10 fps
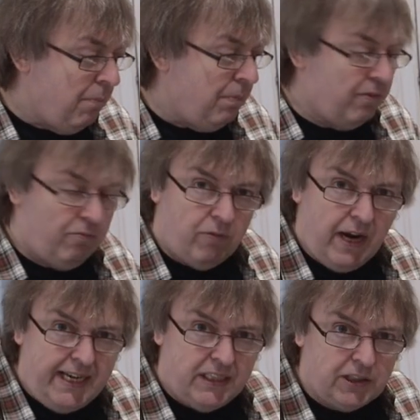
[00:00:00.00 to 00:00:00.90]
bit of
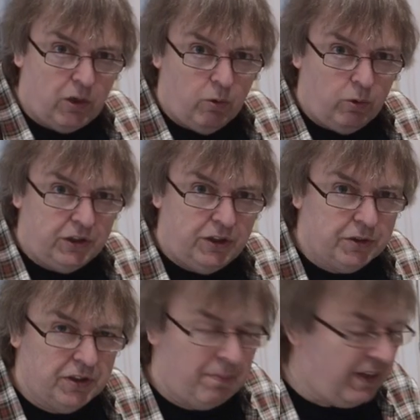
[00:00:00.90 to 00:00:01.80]
raised corners
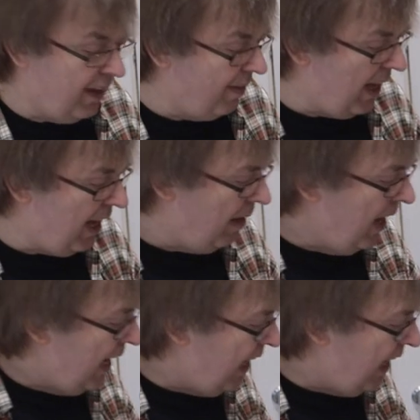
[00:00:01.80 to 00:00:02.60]
or something like that.